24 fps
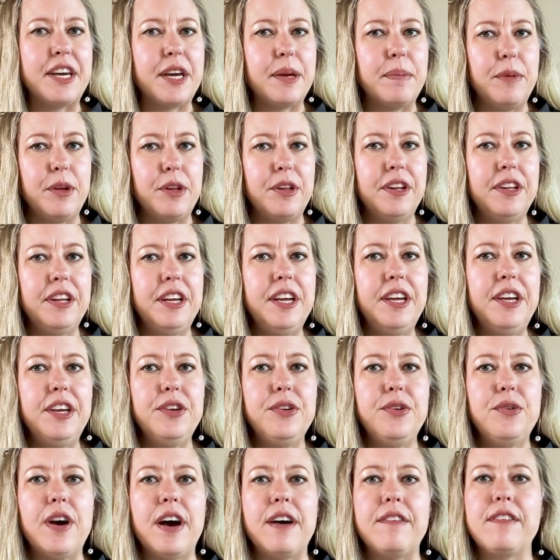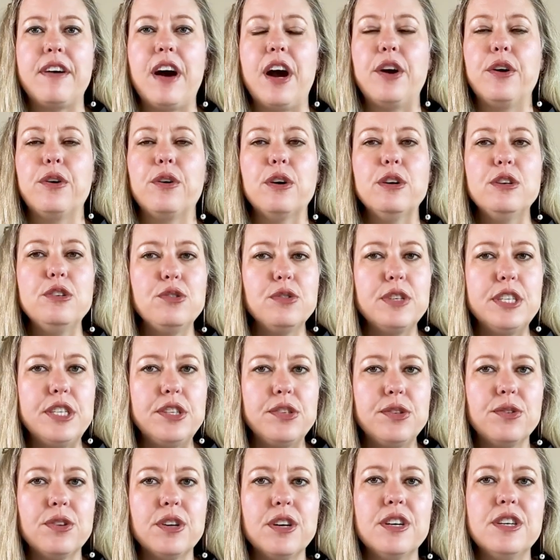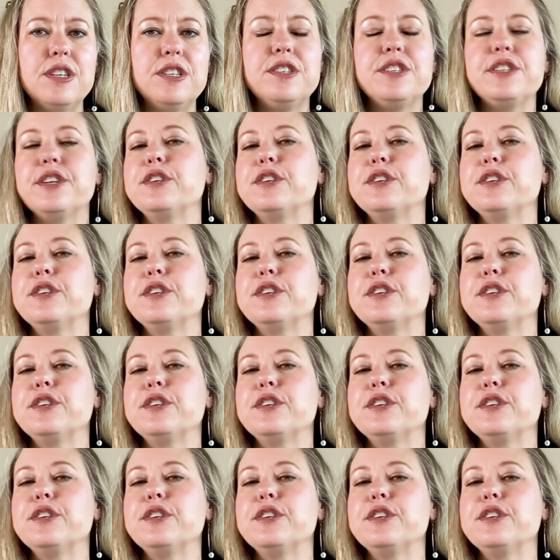the community, you have got grocery stores.